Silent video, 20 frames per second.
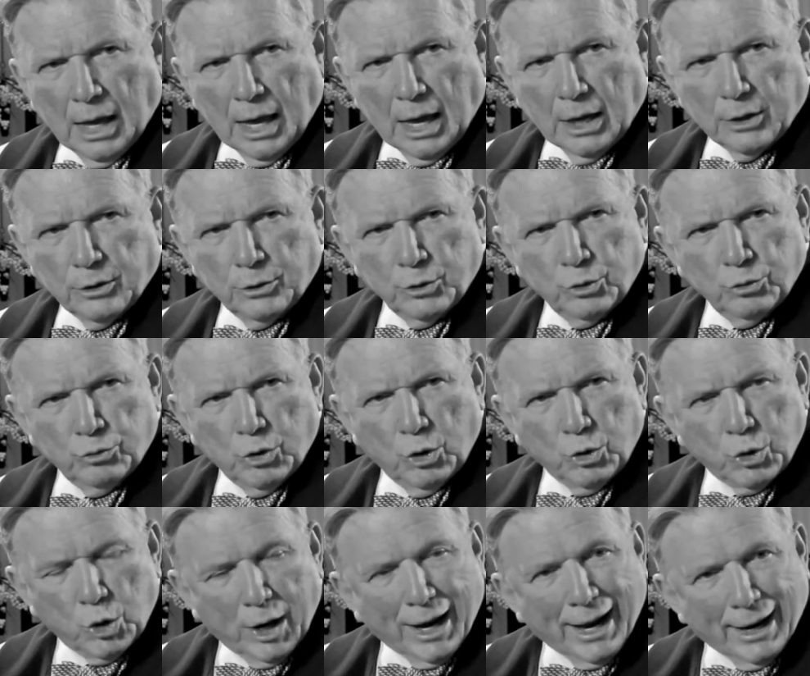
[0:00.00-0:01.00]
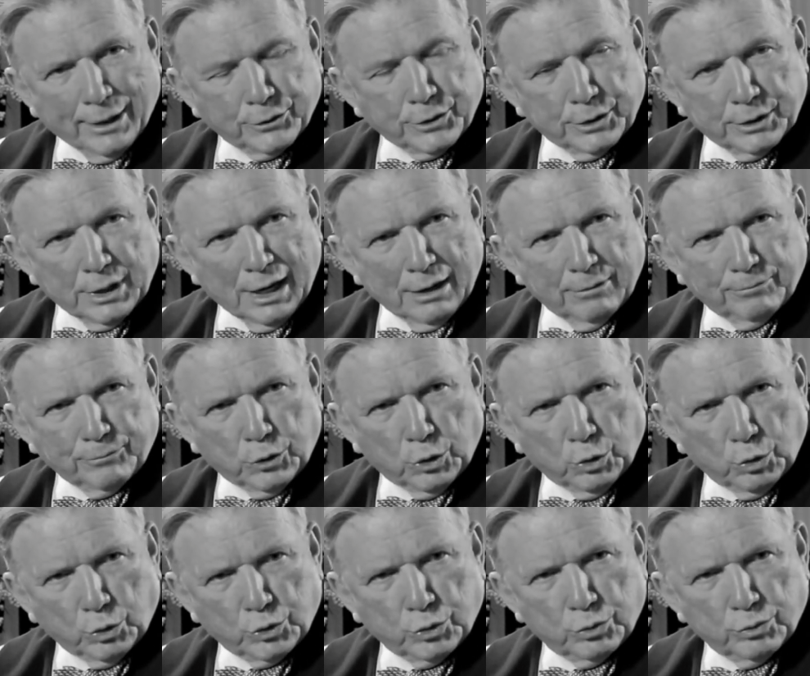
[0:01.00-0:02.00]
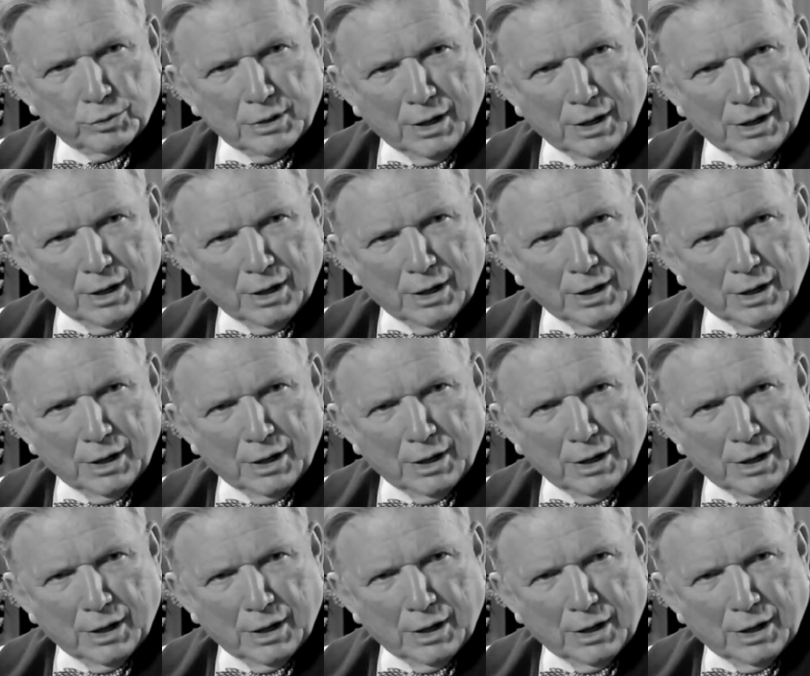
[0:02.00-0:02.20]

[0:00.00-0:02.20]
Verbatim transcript: Anne, you know your aunt and I have told you